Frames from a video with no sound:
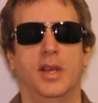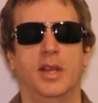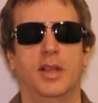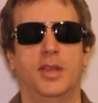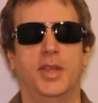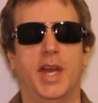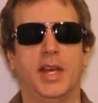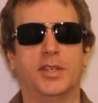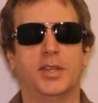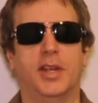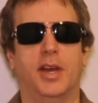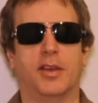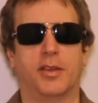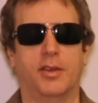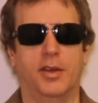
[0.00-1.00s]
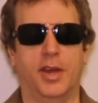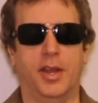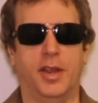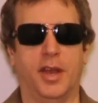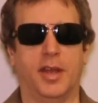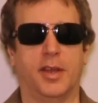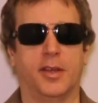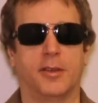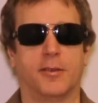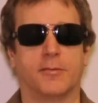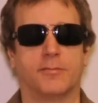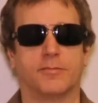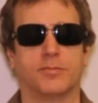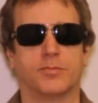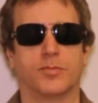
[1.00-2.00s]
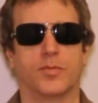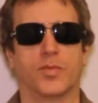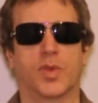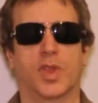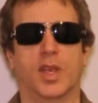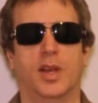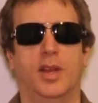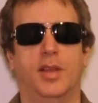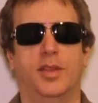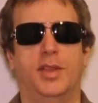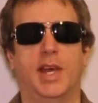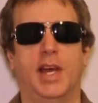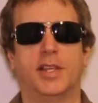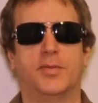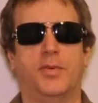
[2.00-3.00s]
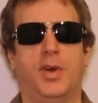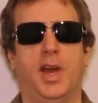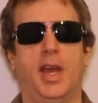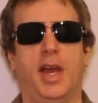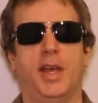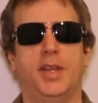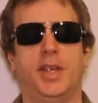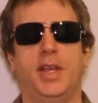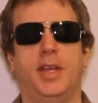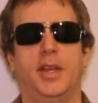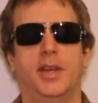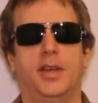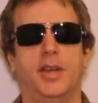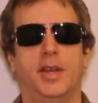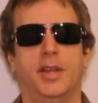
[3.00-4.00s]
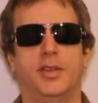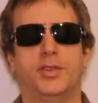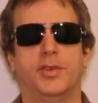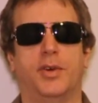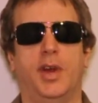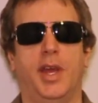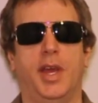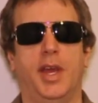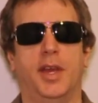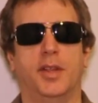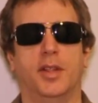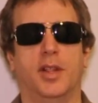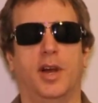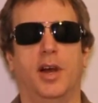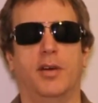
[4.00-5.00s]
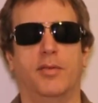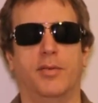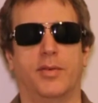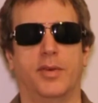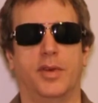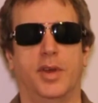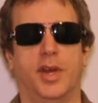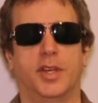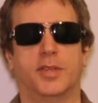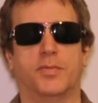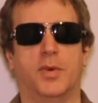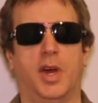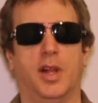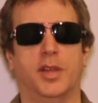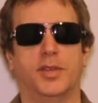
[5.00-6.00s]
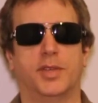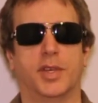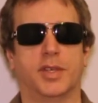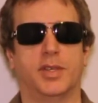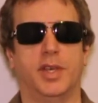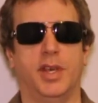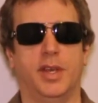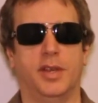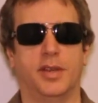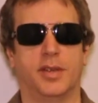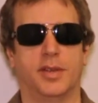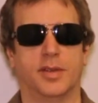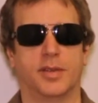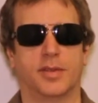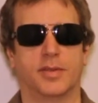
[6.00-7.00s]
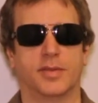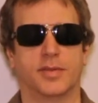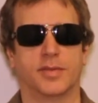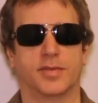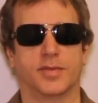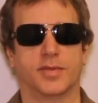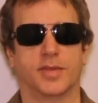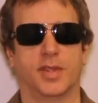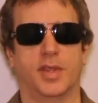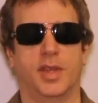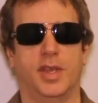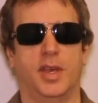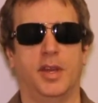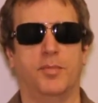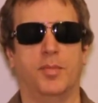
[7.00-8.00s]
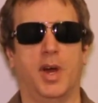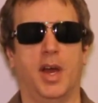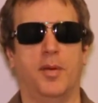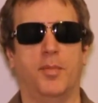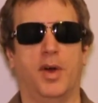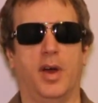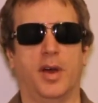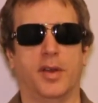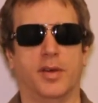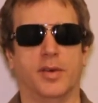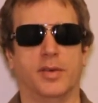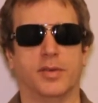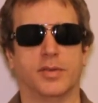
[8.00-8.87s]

That's not good. That's why I needed enjoy and love as well as succeed in my motto.